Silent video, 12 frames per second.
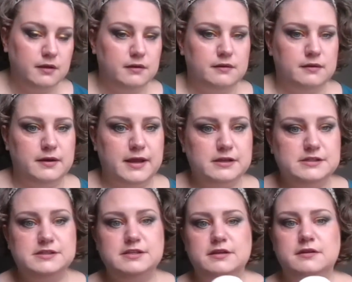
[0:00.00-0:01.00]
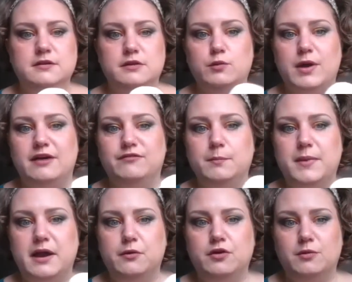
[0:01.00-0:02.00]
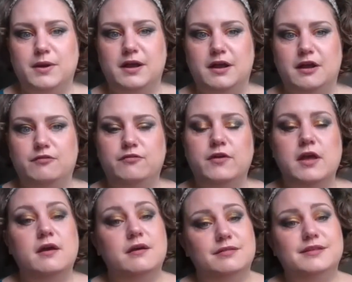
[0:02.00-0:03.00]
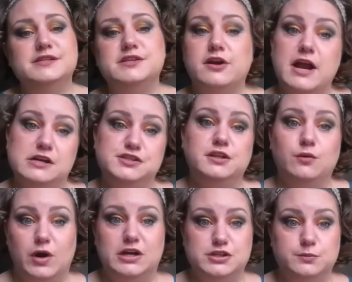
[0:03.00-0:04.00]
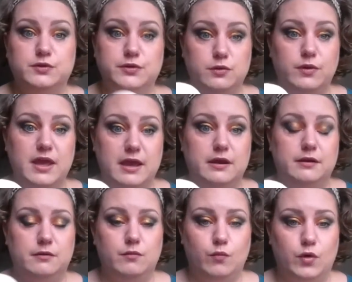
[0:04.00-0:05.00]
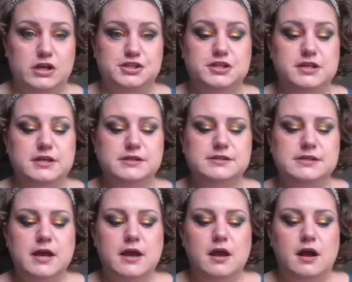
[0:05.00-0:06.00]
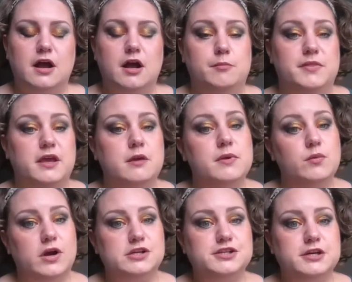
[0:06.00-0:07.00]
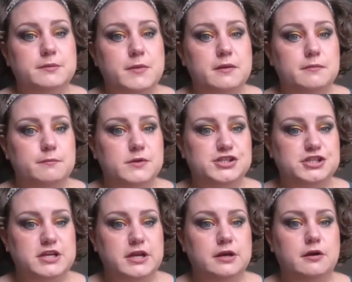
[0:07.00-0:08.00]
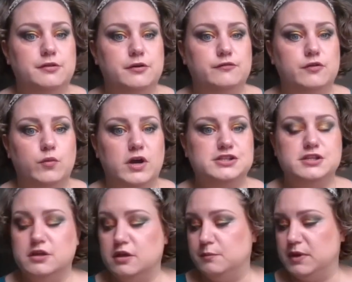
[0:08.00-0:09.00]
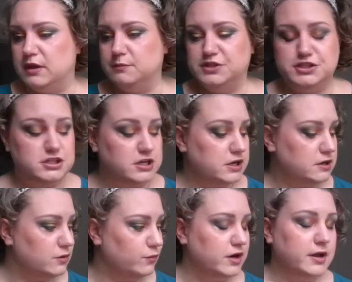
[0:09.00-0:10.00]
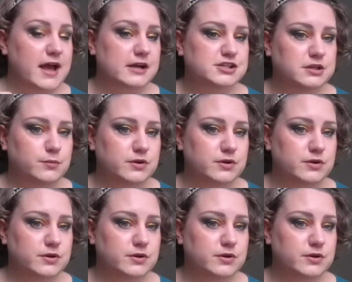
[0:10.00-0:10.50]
Next, you have a powder puff. These are actually washable. You can wash these. They can be washed in a machine, although if you wash them in a machine, you want to actually put a